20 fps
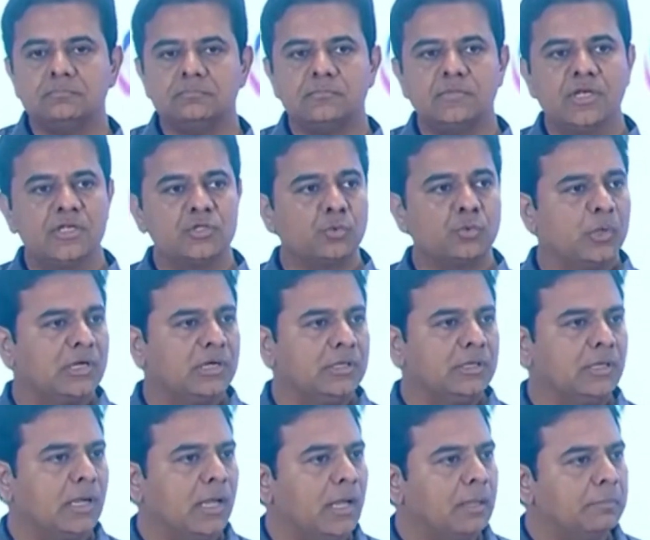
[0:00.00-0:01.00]
Yes, quickly,
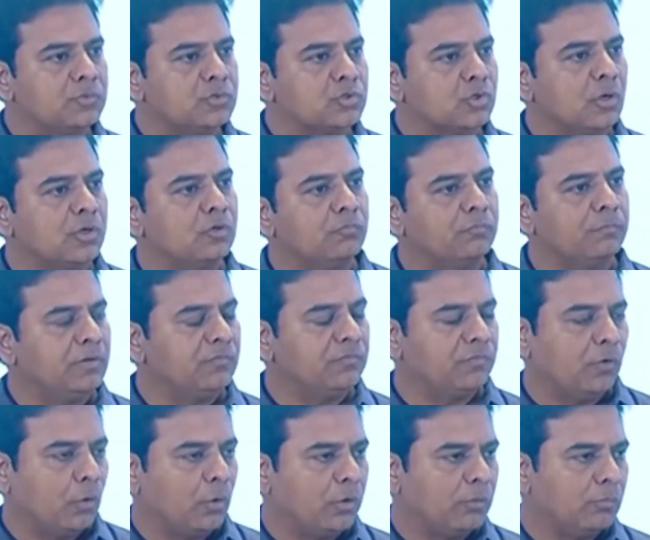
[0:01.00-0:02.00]
I'm sure you've been
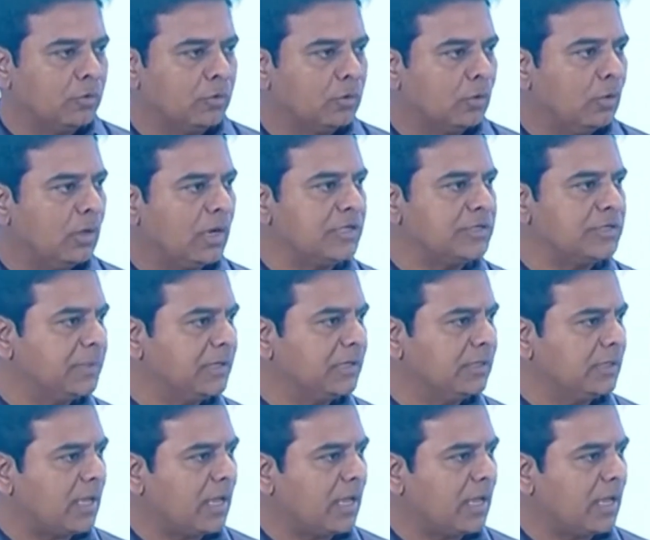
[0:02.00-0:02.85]
following what all has been